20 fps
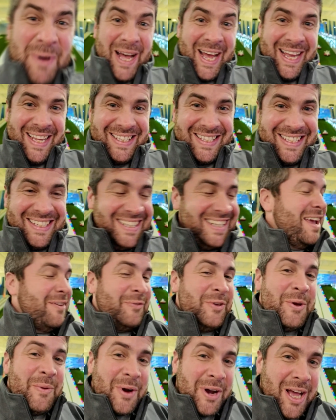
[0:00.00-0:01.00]
but
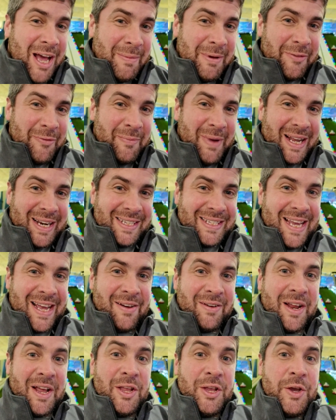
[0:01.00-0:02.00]
if you are coming from out of
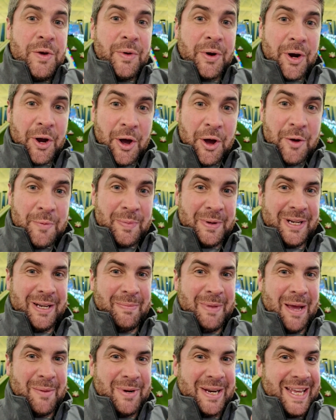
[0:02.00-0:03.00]
town and you are hoping
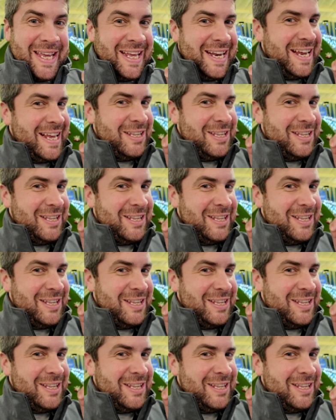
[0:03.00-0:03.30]
to be able to get